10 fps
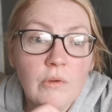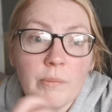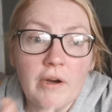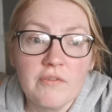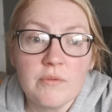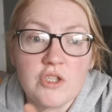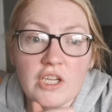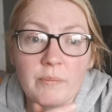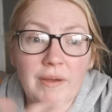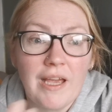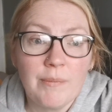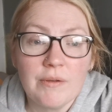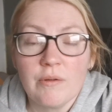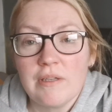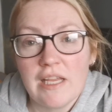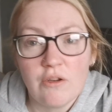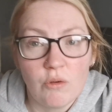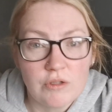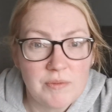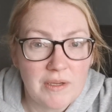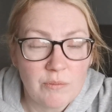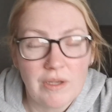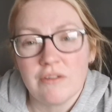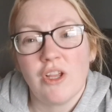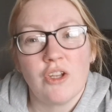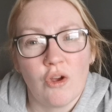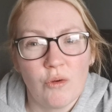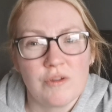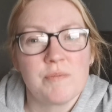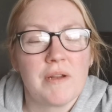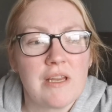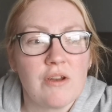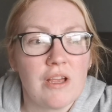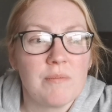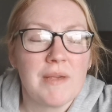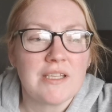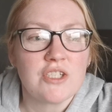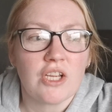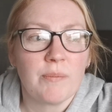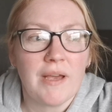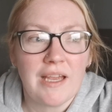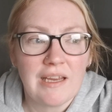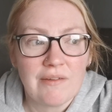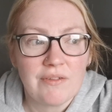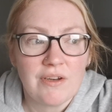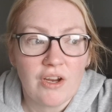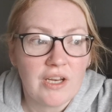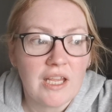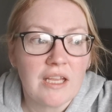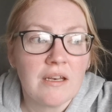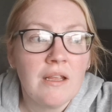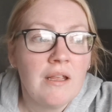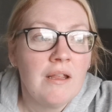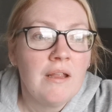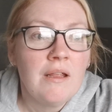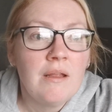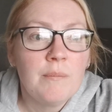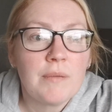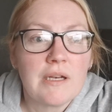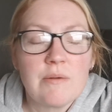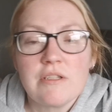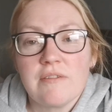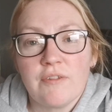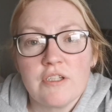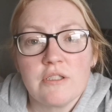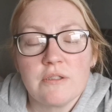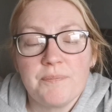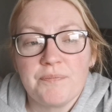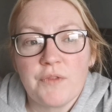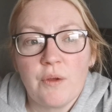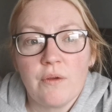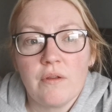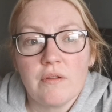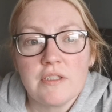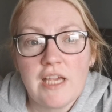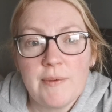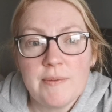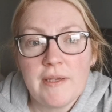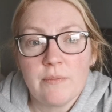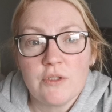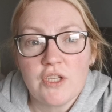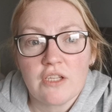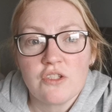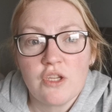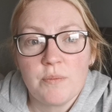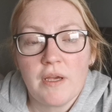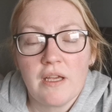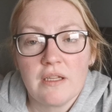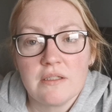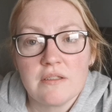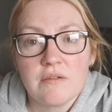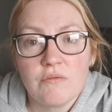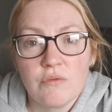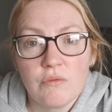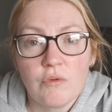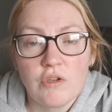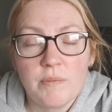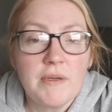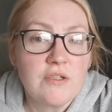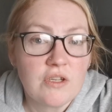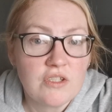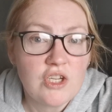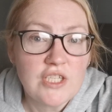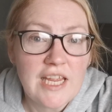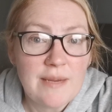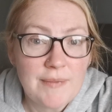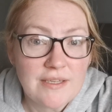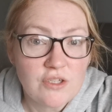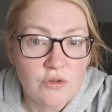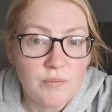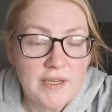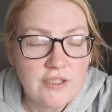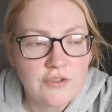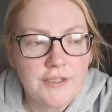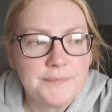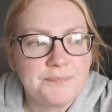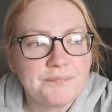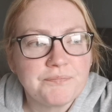Well, apart from the chicken pie, but Ned always make, well, not always, but he makes chicken pie every now and again. But it was the first time he made it with chicken soup and roll-out pastry, because usually he makes his own pastry.